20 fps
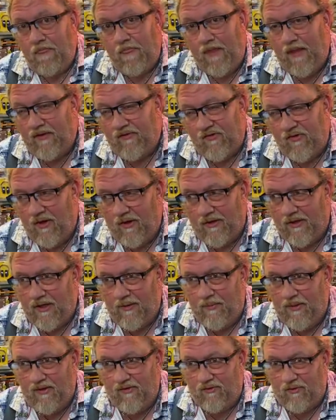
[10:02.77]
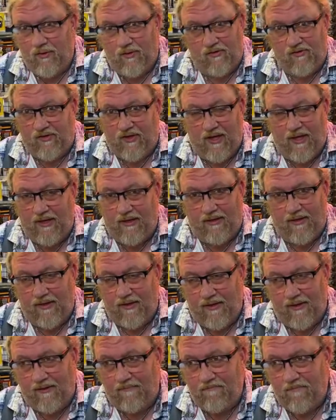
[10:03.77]
It's not going to be as good as
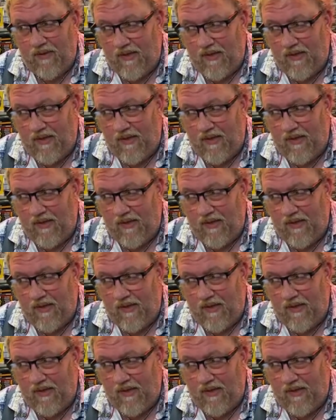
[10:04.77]
K&K,